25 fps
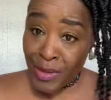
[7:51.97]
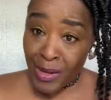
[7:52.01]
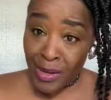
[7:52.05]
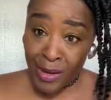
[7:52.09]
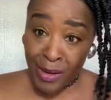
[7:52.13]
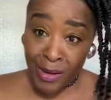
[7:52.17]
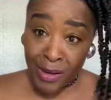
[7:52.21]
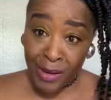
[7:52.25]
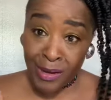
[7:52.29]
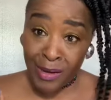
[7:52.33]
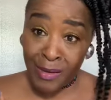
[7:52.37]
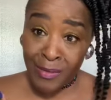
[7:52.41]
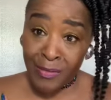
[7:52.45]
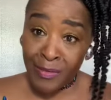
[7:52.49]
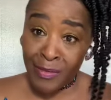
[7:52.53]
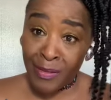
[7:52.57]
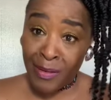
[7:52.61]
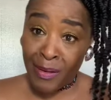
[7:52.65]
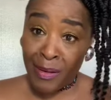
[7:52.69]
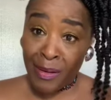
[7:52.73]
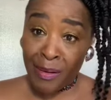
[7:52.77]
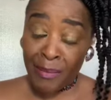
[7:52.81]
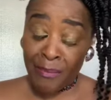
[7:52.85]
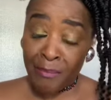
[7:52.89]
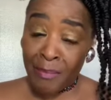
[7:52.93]
of
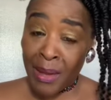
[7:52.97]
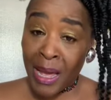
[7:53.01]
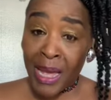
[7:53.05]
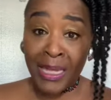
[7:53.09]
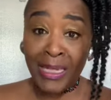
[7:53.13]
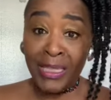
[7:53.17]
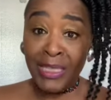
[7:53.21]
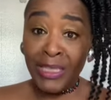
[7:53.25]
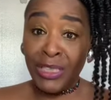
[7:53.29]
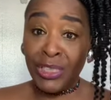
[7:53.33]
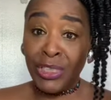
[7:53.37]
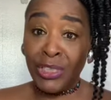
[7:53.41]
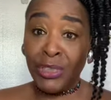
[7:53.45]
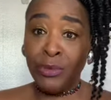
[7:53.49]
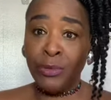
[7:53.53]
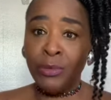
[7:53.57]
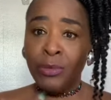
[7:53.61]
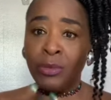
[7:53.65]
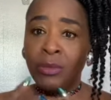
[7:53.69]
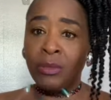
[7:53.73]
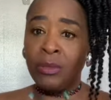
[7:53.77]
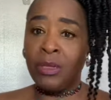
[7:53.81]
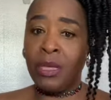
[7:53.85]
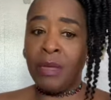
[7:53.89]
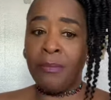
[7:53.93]
my
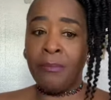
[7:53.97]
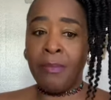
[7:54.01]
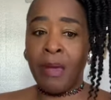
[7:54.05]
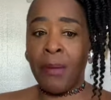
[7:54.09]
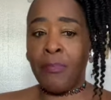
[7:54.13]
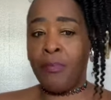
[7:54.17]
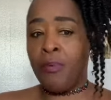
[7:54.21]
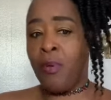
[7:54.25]
issues and my